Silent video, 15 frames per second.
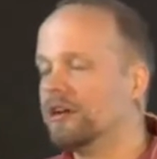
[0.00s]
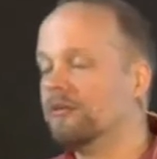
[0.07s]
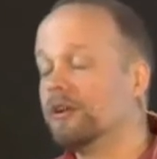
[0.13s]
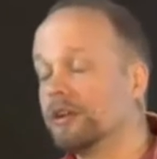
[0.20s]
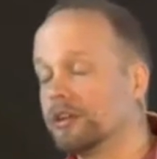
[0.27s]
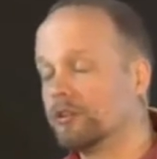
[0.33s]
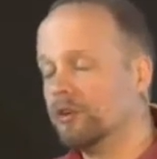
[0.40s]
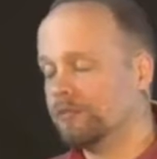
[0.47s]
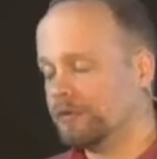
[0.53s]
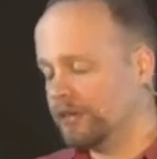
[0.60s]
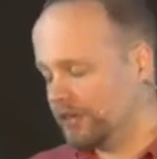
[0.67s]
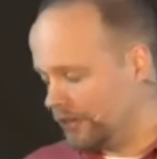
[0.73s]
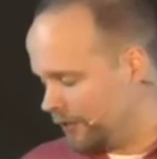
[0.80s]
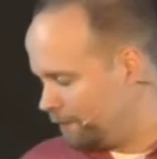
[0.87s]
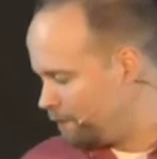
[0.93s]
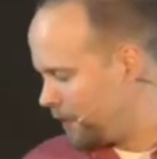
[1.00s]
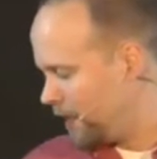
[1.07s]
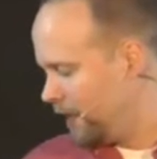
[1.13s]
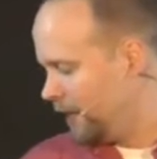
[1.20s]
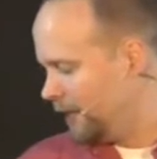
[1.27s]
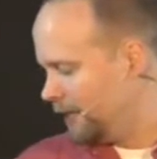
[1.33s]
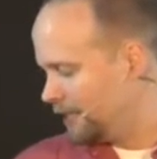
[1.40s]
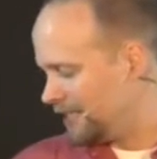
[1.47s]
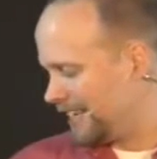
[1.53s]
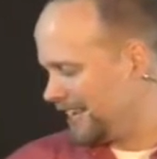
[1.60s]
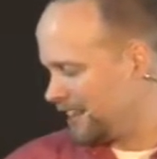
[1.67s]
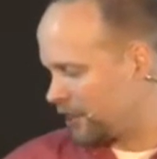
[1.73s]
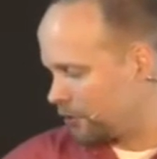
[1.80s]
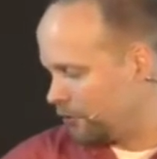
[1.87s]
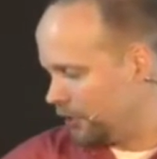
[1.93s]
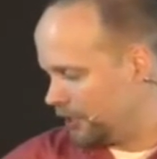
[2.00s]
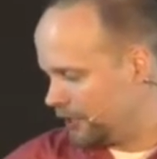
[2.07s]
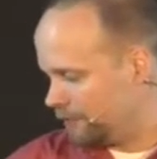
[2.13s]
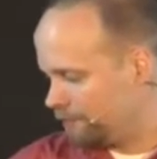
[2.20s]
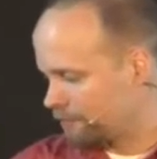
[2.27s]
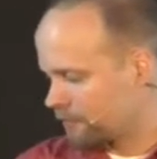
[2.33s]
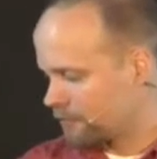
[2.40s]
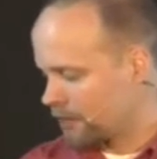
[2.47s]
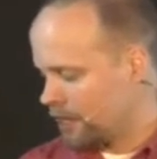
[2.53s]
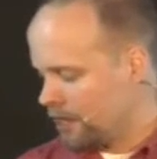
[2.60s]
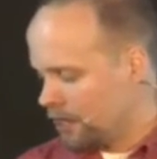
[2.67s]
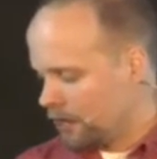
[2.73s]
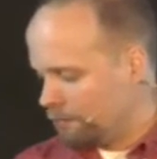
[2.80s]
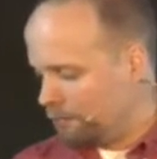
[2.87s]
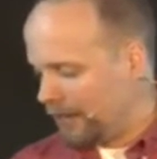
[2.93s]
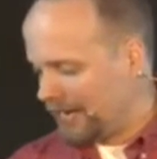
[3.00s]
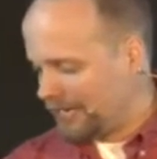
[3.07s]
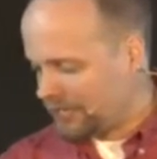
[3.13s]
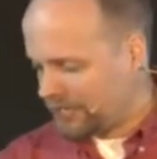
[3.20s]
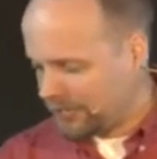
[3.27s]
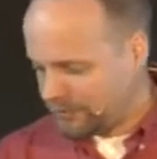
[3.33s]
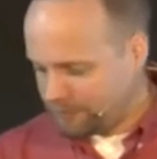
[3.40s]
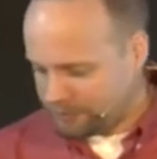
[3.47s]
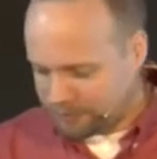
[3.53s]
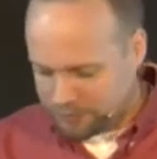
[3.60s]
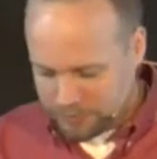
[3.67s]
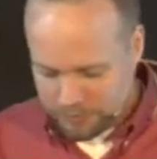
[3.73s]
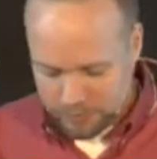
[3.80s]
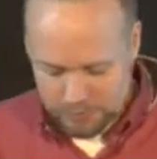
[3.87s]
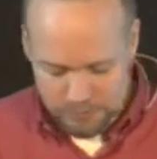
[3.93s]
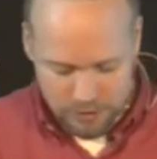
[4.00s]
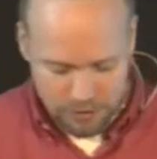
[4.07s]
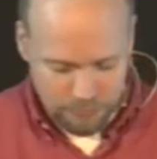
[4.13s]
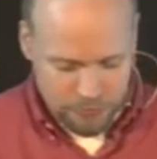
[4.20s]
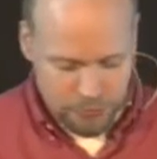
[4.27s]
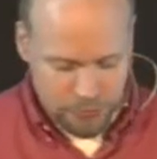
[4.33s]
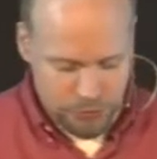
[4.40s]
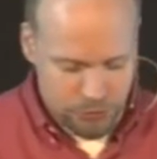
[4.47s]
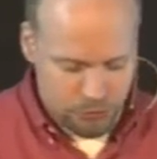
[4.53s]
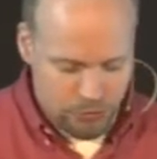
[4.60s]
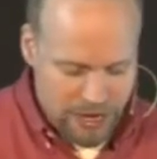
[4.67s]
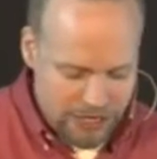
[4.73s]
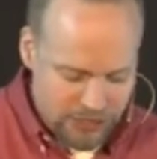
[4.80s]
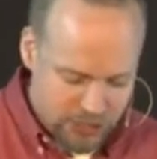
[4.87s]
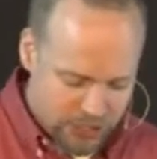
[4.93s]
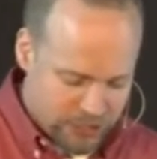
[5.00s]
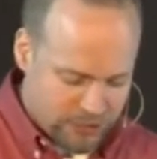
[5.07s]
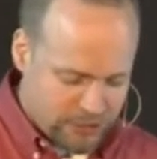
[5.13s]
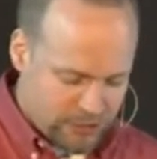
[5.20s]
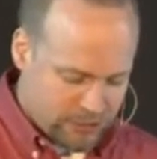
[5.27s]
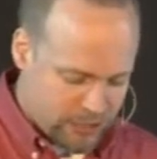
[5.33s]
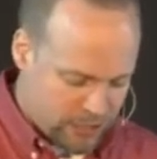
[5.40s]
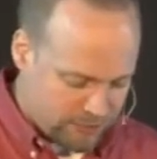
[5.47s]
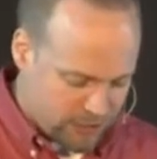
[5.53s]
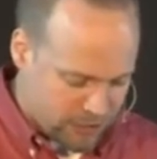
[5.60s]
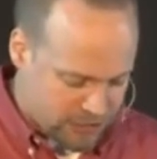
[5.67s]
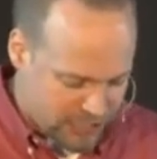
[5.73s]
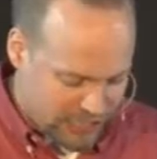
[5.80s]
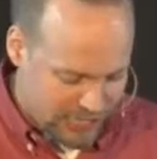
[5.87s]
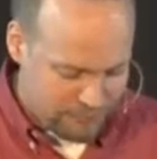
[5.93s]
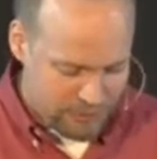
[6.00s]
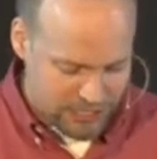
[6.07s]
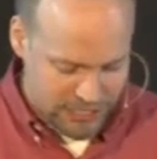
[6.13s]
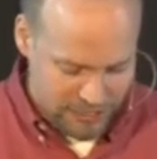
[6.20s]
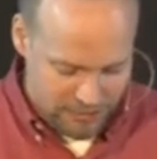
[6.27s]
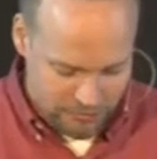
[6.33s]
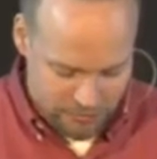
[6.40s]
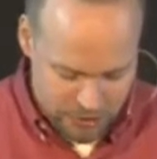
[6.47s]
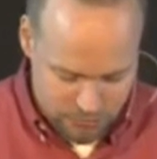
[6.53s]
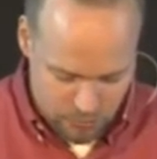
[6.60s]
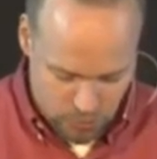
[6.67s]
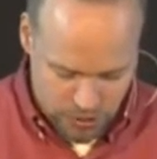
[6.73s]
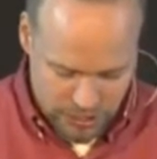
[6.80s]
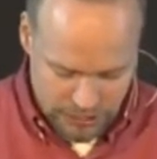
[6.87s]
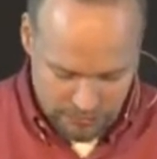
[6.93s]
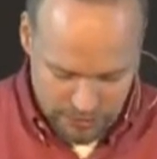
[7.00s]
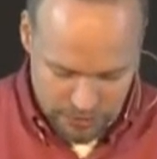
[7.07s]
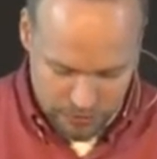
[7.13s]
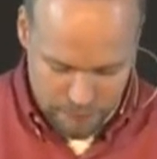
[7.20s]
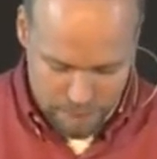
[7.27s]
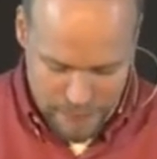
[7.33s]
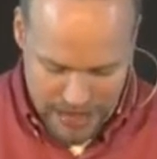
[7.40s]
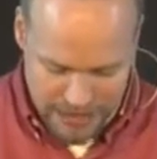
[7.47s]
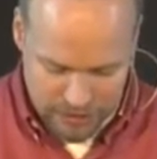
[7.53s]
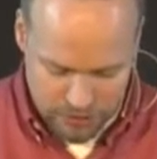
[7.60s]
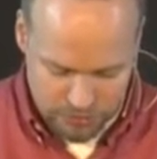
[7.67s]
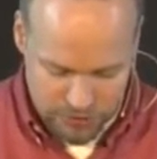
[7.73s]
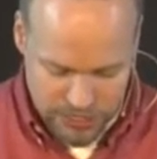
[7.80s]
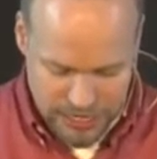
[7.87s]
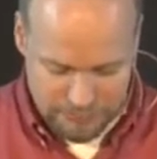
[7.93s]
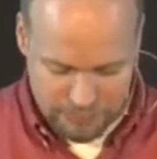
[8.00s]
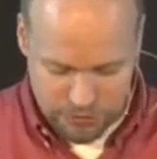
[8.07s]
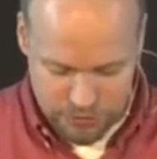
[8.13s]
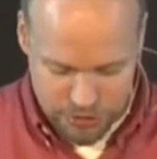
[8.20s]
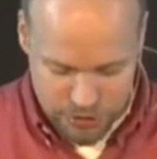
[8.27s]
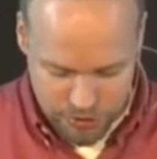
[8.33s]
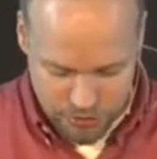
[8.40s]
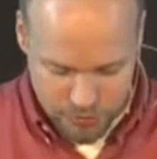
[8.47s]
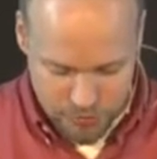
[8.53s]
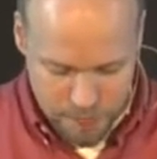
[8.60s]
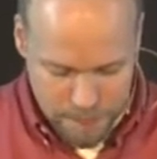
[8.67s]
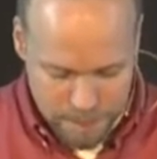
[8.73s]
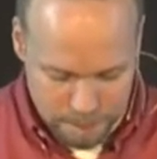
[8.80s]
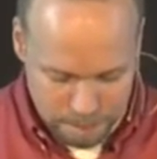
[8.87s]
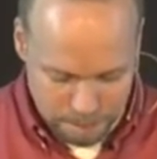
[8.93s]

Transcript: and I want to equip you to get through it. But for the duration of our time together this morning, I want to go to Matthew chapter 2.